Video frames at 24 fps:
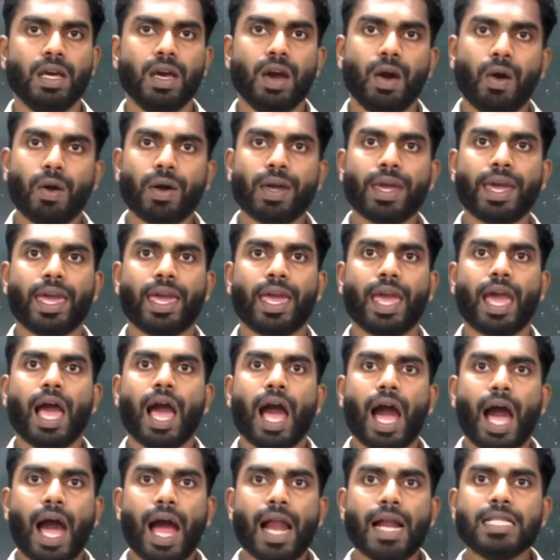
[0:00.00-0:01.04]

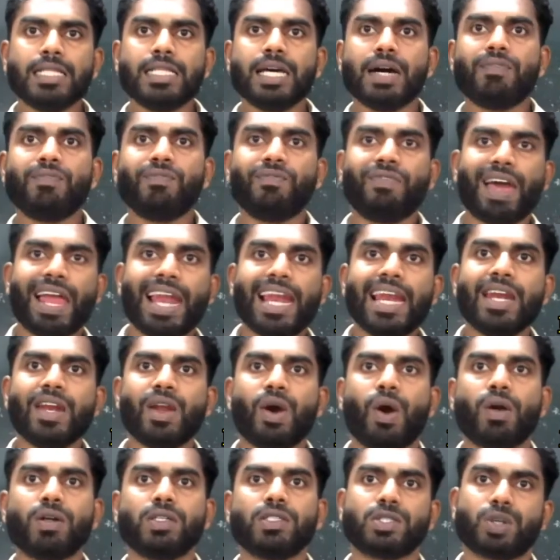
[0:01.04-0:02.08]
Okay, all the
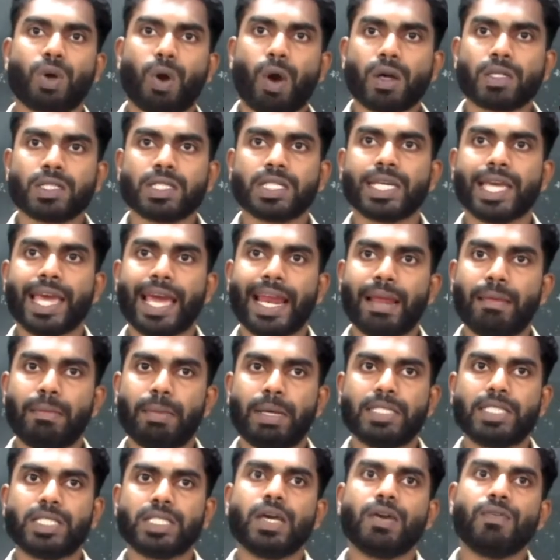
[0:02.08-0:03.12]
well-known toxic
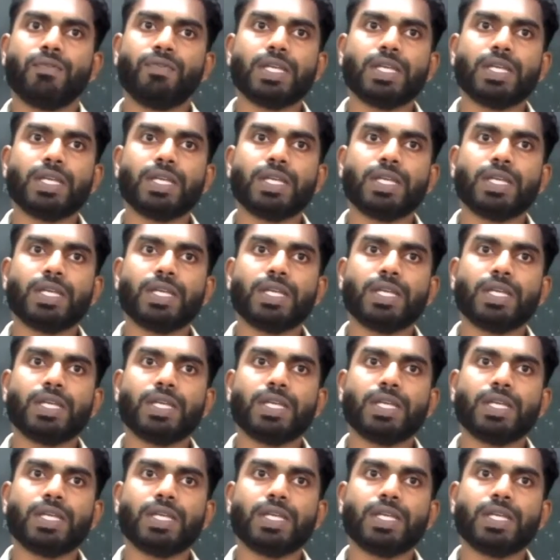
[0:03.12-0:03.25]
elements